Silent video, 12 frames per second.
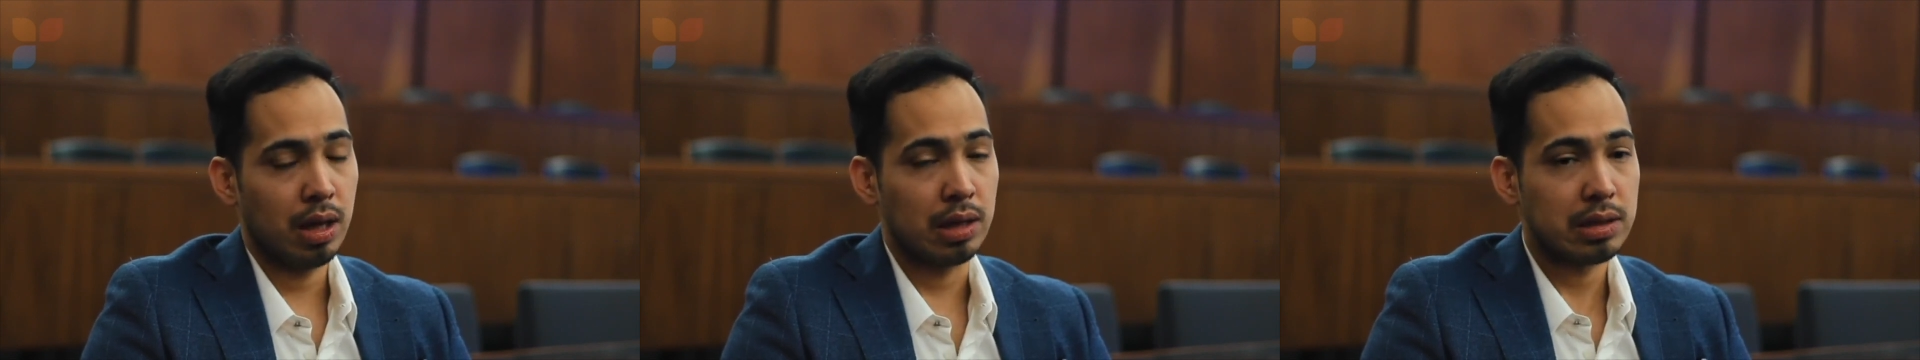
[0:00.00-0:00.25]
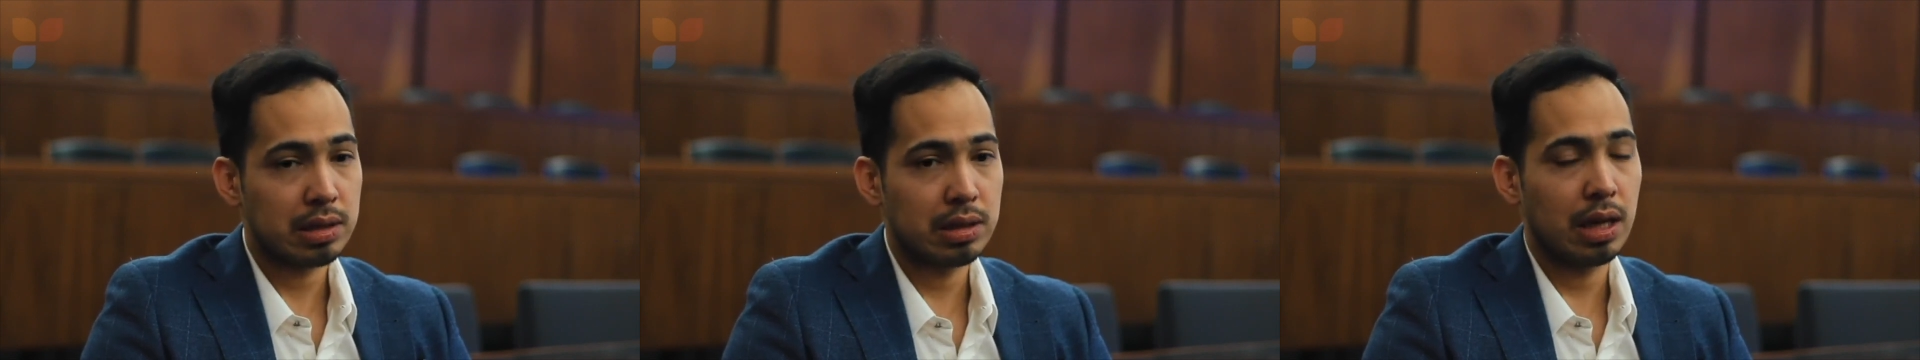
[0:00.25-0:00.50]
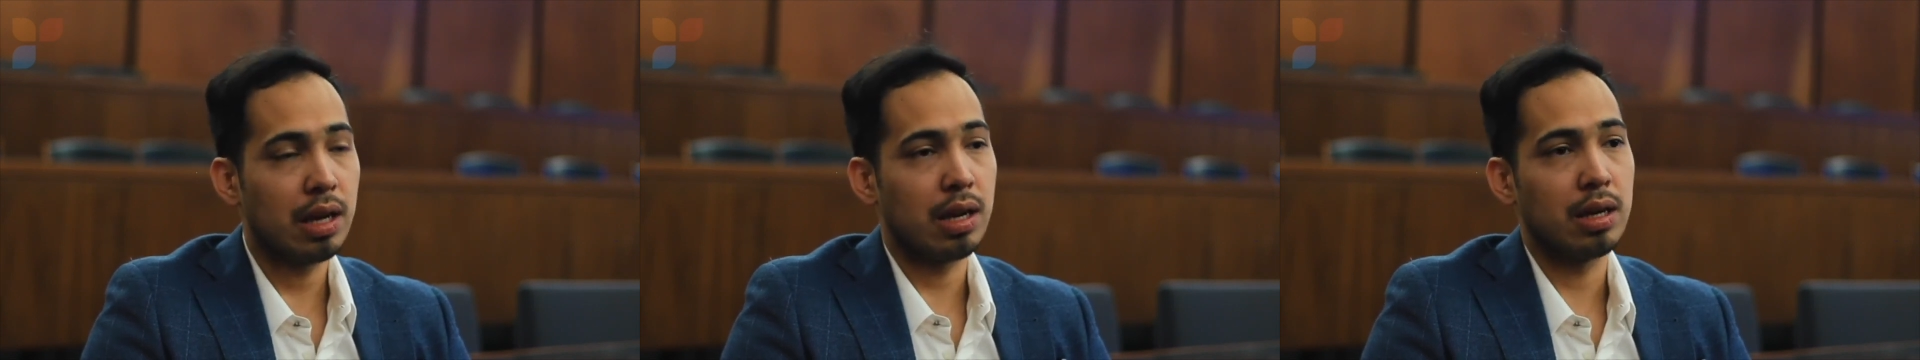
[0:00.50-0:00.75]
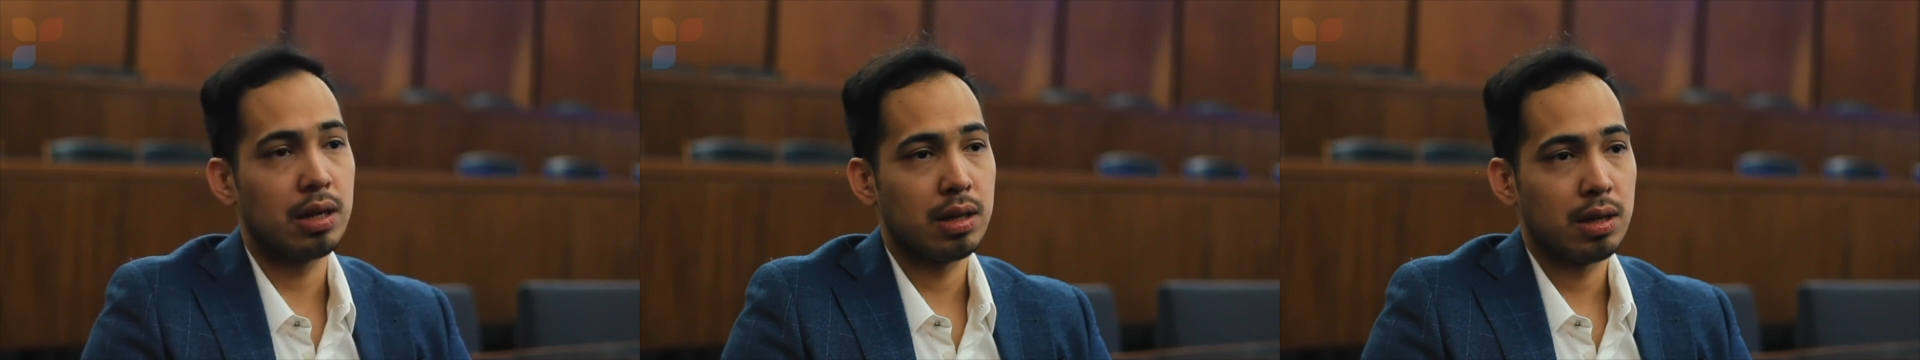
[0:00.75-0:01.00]
is
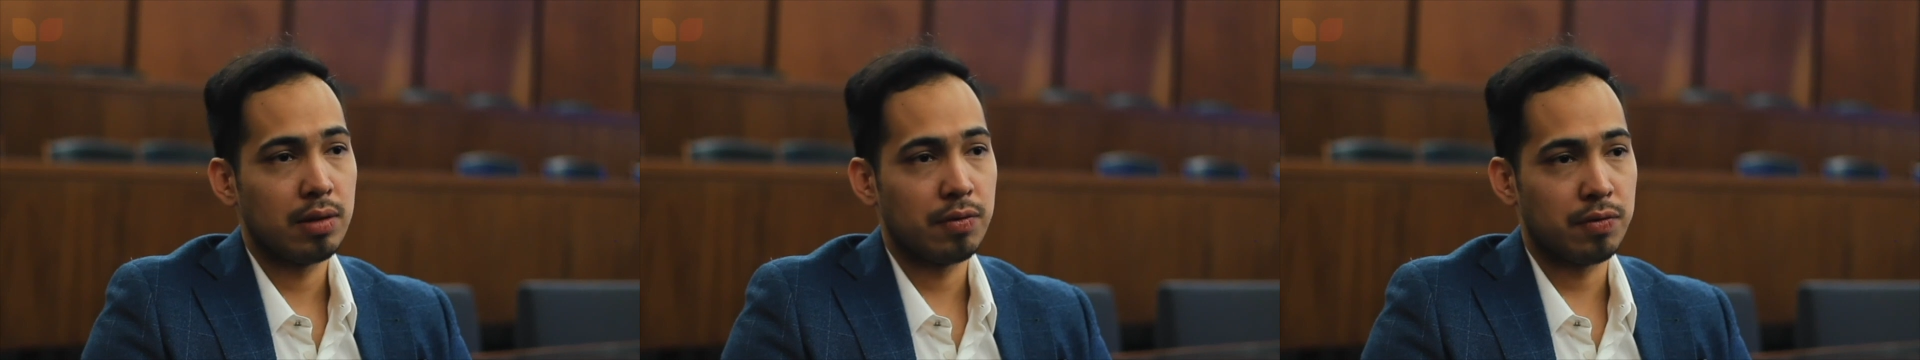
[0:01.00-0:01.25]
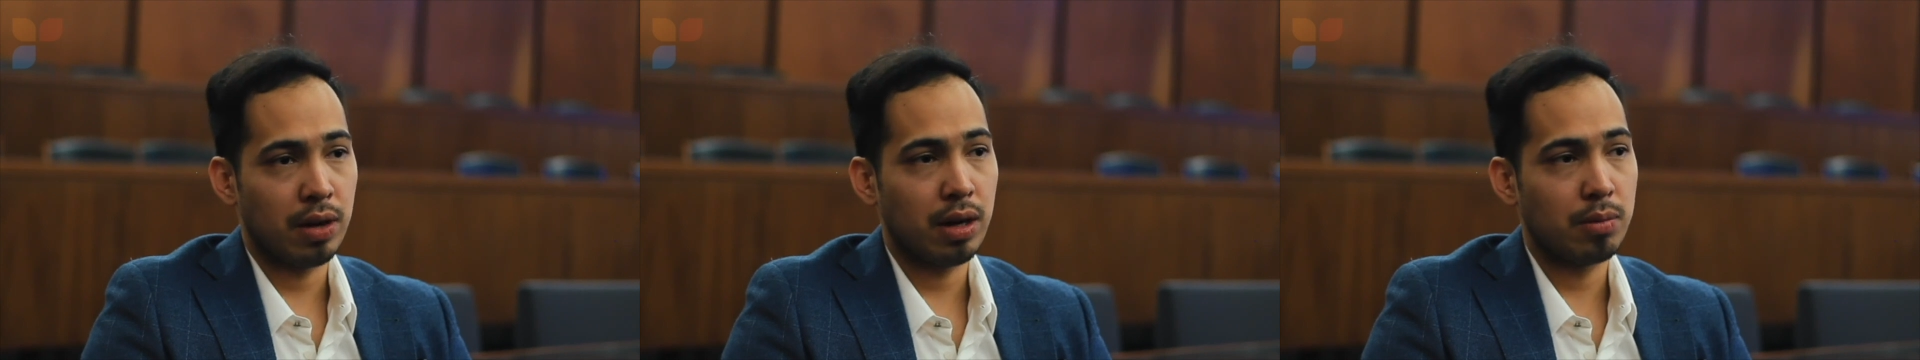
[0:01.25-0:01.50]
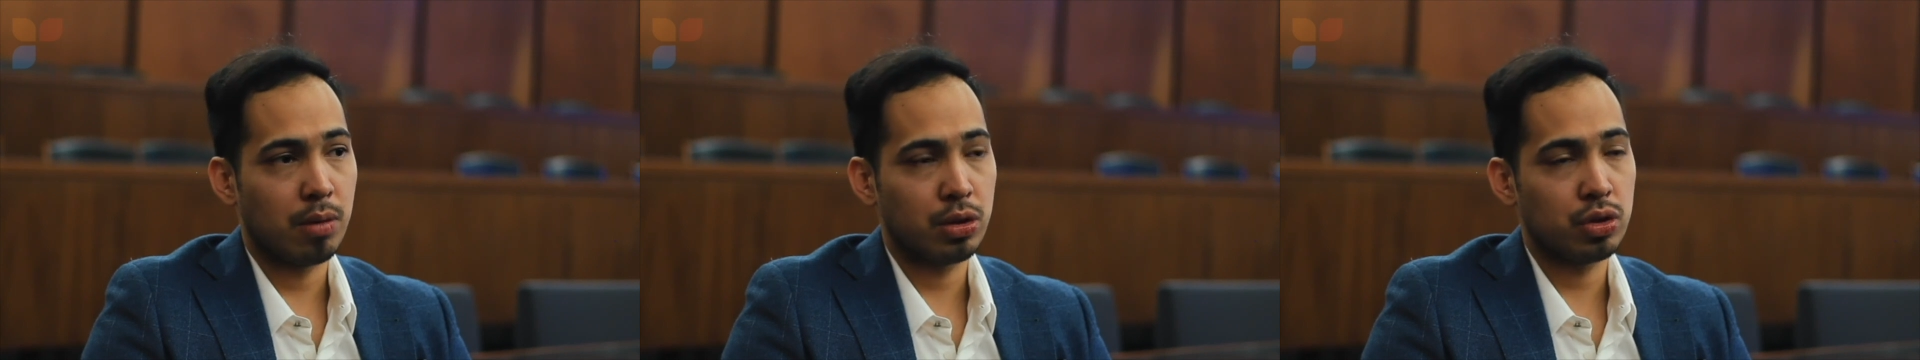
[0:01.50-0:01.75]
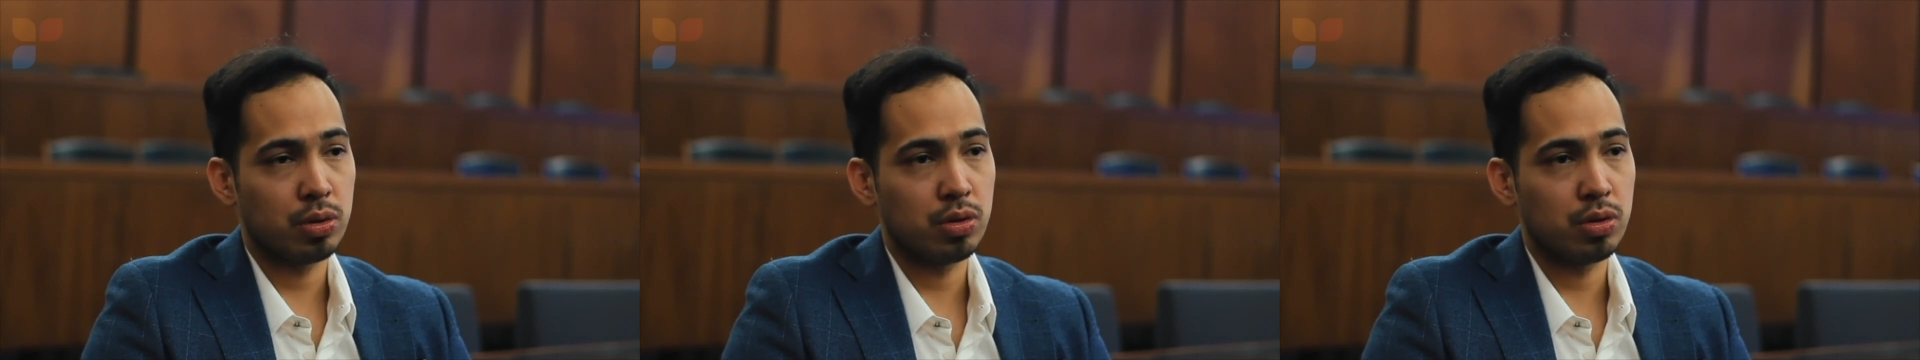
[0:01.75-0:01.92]
still very much